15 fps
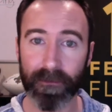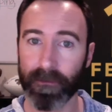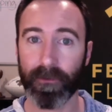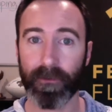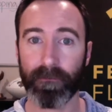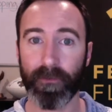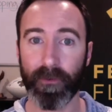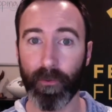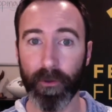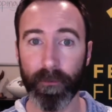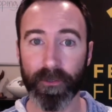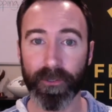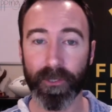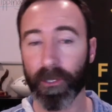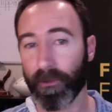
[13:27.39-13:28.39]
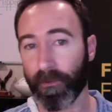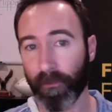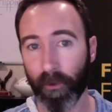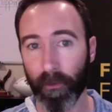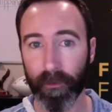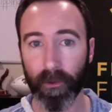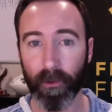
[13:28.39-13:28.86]
And you're pretty much good.
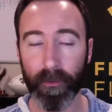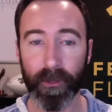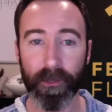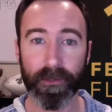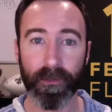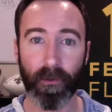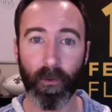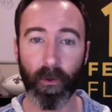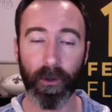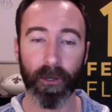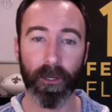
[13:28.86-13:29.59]
Throw up a little bit of decor.